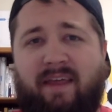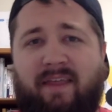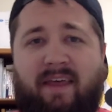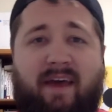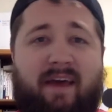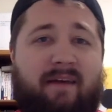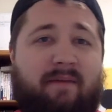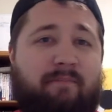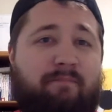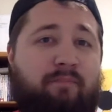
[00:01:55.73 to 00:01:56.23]

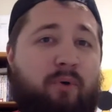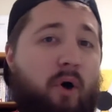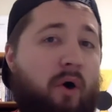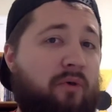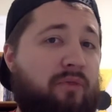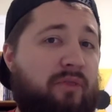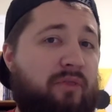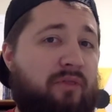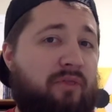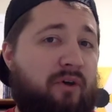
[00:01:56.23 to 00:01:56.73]
that
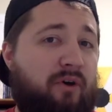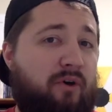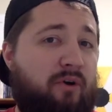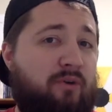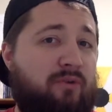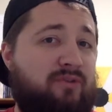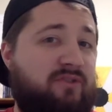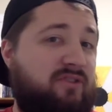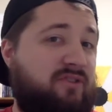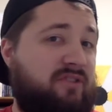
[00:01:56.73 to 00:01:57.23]
both
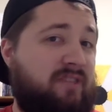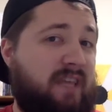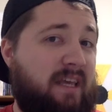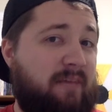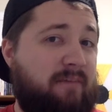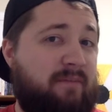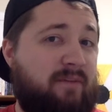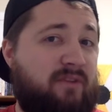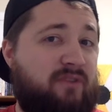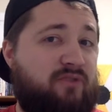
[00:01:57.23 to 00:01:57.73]
those
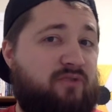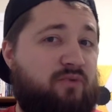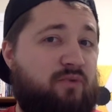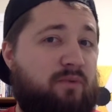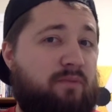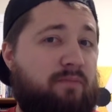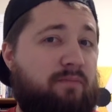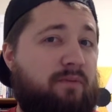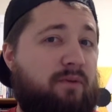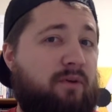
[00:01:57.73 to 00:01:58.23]
statements
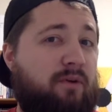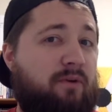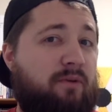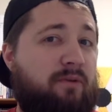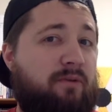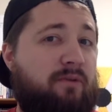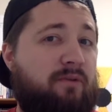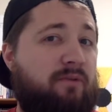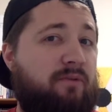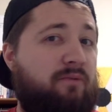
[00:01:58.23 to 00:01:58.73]
were
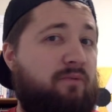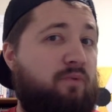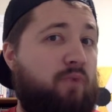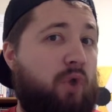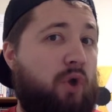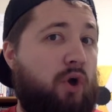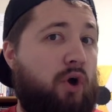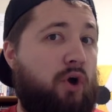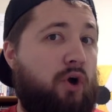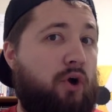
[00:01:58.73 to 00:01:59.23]
both
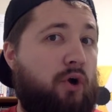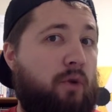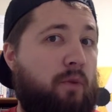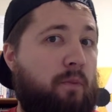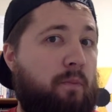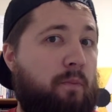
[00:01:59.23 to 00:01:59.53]
wrong?